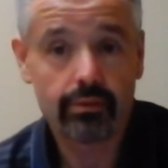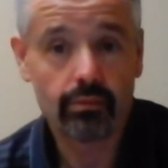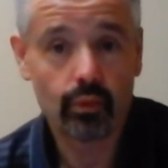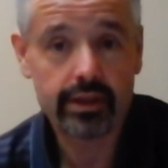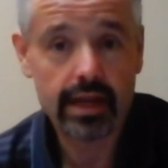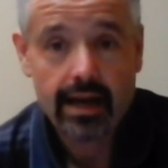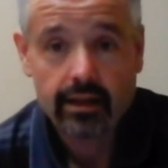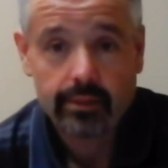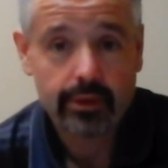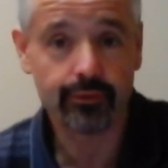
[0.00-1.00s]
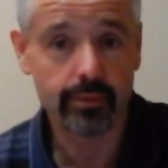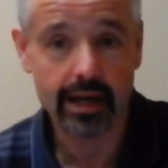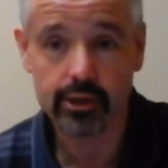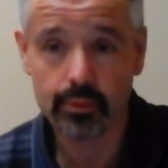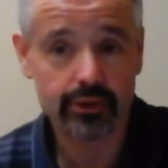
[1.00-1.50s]
with that, from my
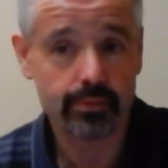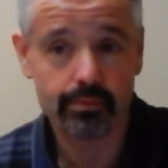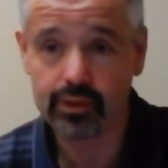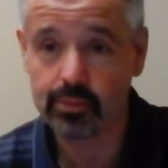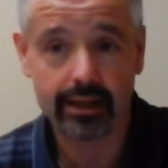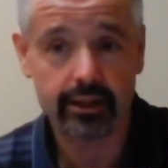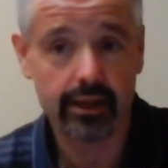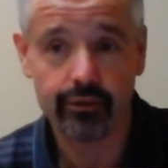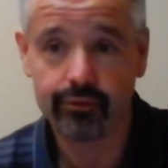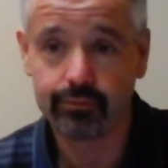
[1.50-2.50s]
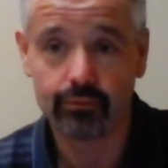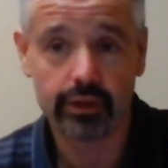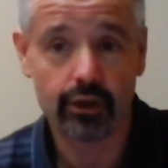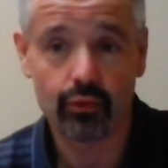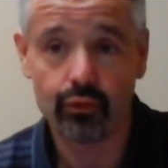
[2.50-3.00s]
perspective,
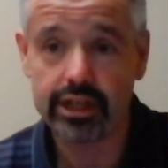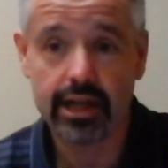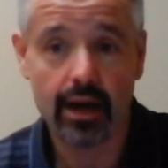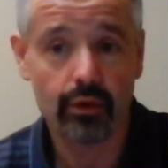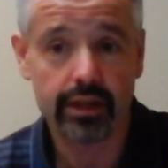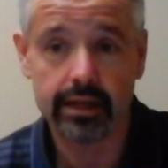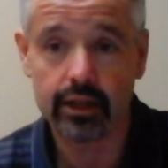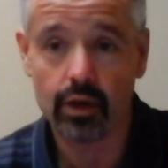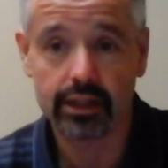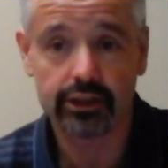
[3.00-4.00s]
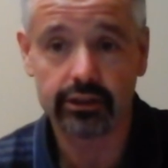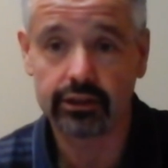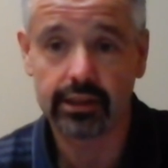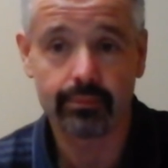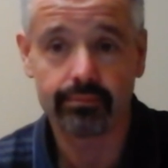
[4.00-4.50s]
reach out with any
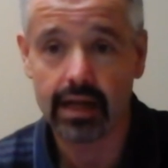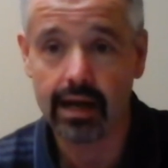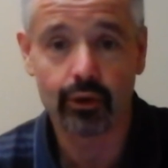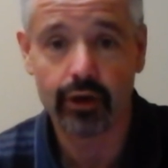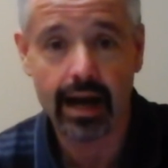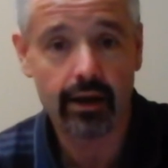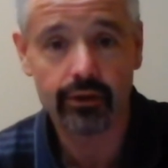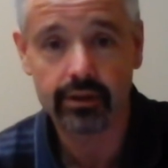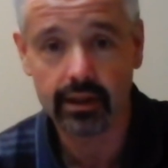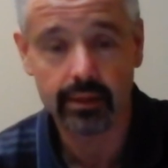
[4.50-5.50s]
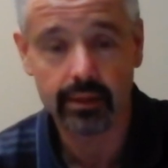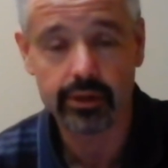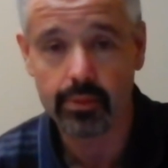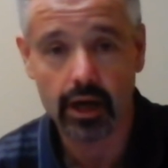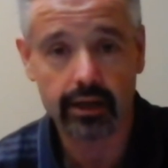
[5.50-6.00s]
questions. I'm around. I'm
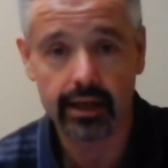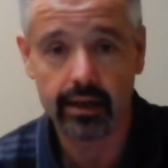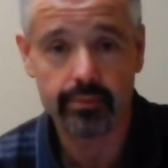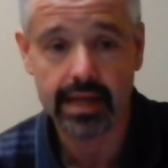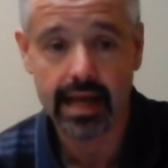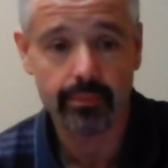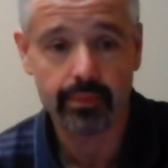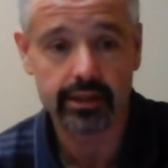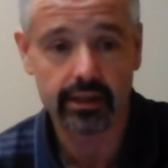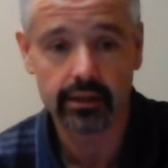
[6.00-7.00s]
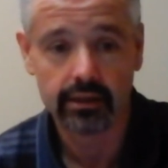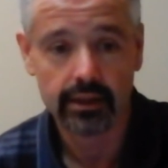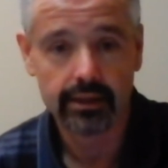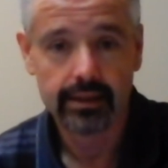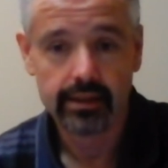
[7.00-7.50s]
in the market. I'd be happy to
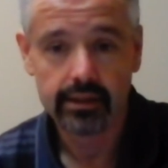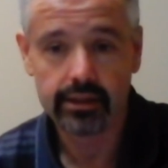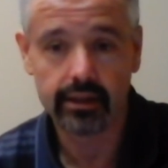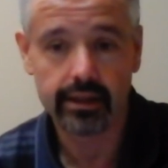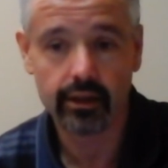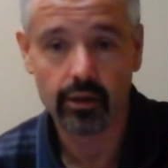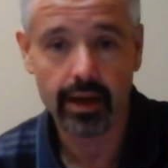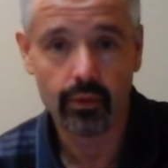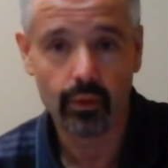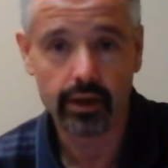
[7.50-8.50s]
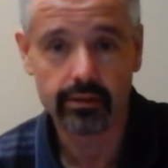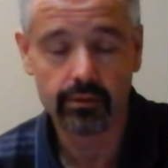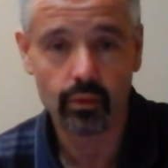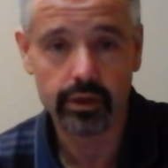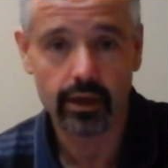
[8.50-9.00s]
hear about what
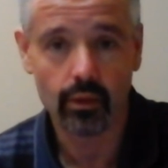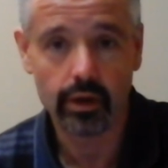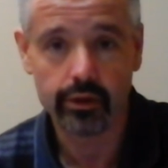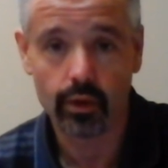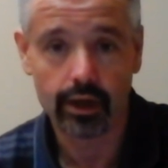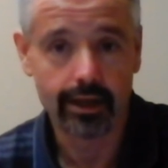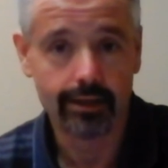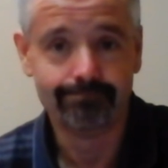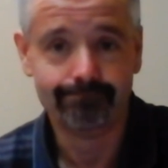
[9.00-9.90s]
you're working on.